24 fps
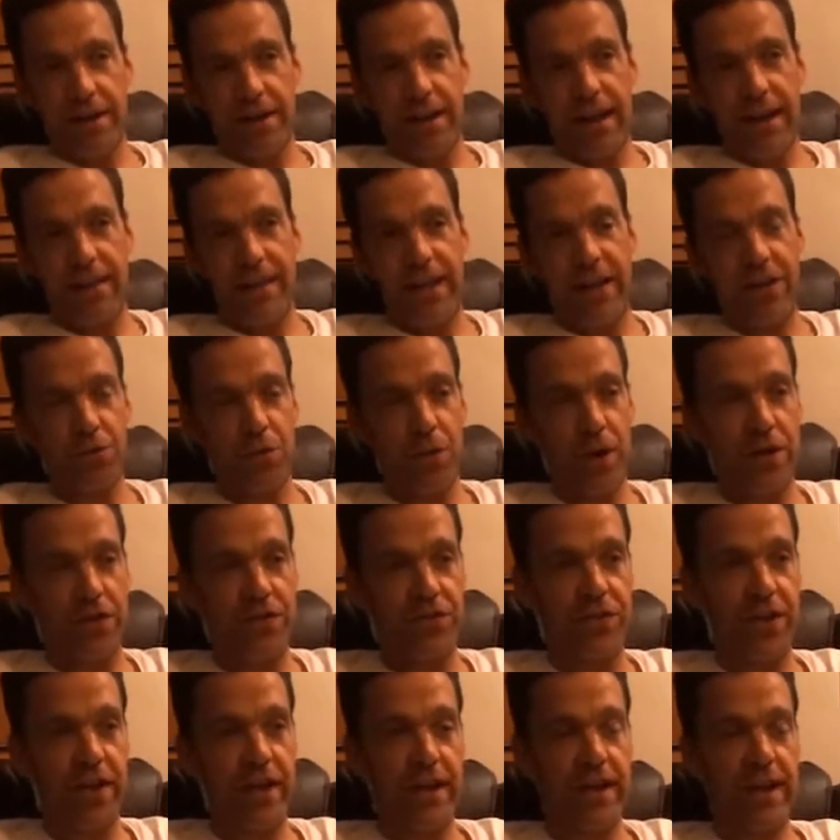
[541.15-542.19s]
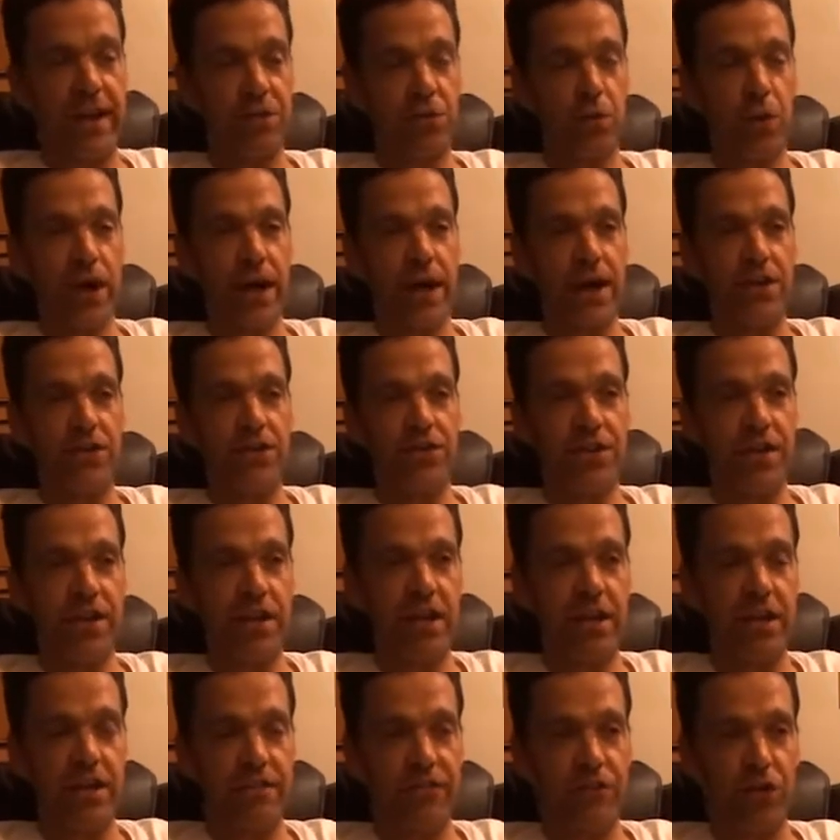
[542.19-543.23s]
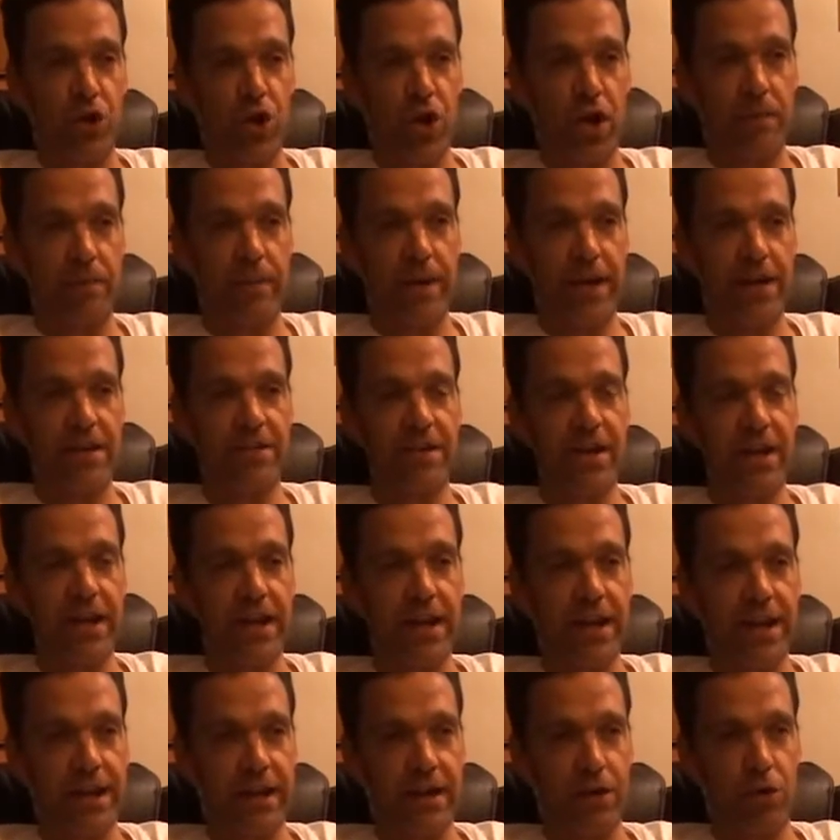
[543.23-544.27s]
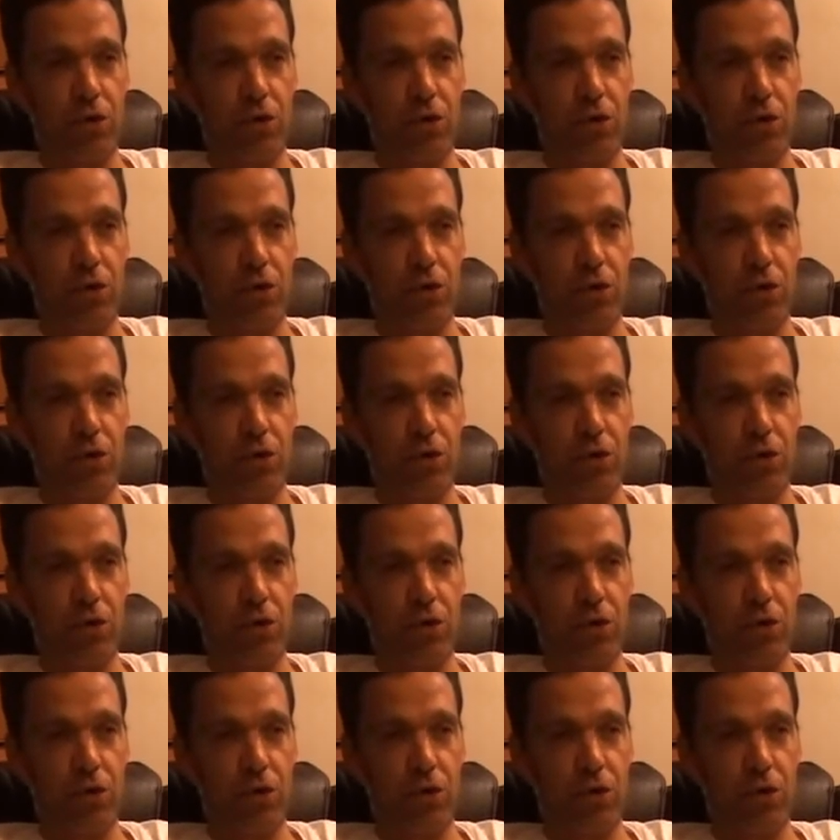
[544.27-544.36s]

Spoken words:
That's why I say, if you're not meditating